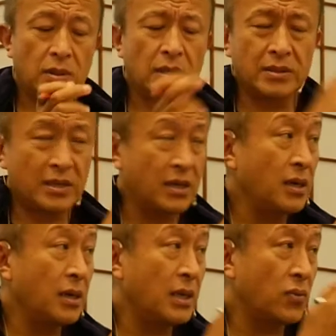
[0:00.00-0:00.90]
The
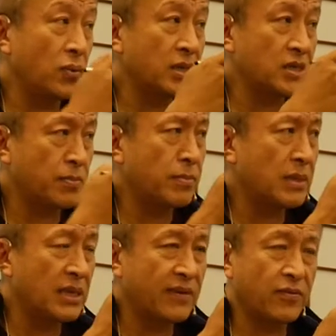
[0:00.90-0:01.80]
earlier one is
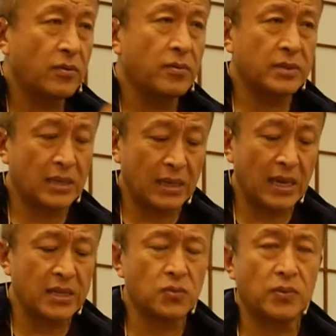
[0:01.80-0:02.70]
meaningful. The
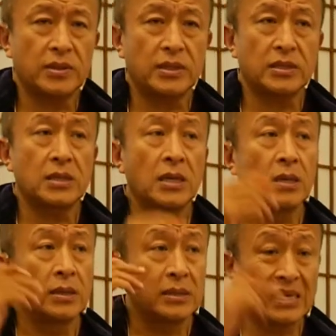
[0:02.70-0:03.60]
last one is
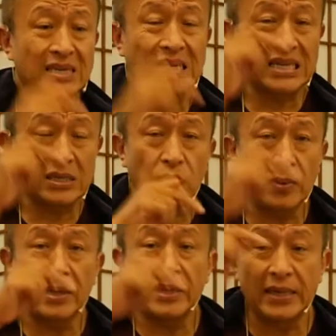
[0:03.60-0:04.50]
that it
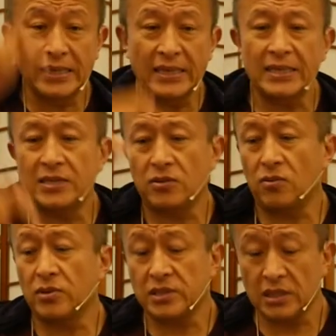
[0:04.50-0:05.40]
will lead
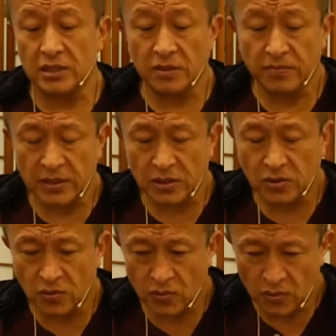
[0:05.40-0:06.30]
all the sentient beings
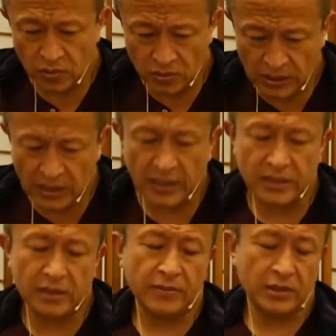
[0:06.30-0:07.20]
to
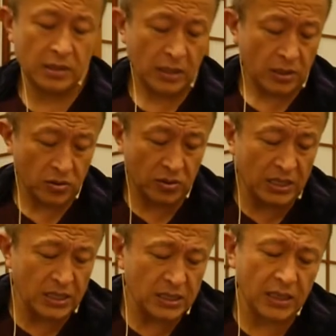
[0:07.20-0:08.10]
enlightenment. So
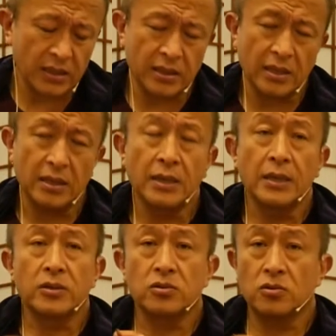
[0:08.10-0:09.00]
these are the
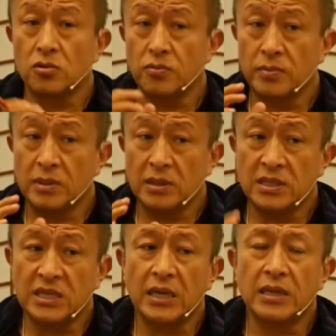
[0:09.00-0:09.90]
sort of the
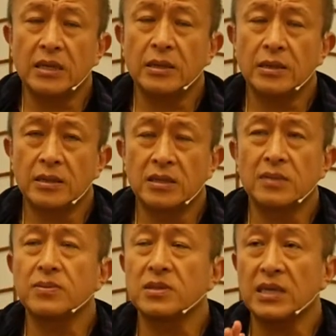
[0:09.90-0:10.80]
10
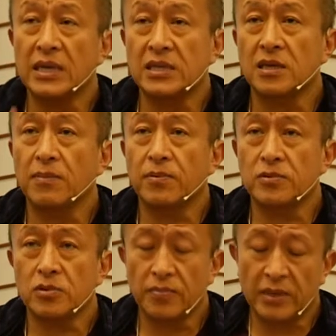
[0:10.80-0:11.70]
different
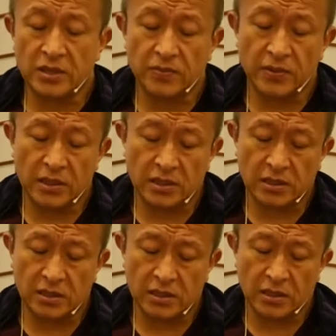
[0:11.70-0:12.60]
examples of
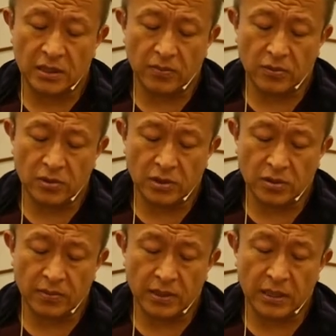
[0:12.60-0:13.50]
aspirations that
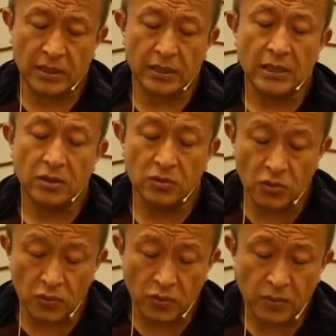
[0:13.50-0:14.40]
Bodhisattva can
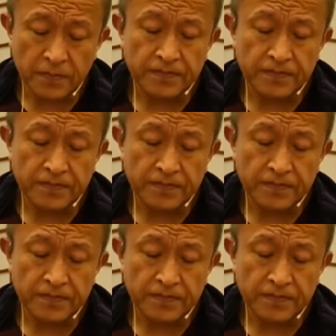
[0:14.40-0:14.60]
do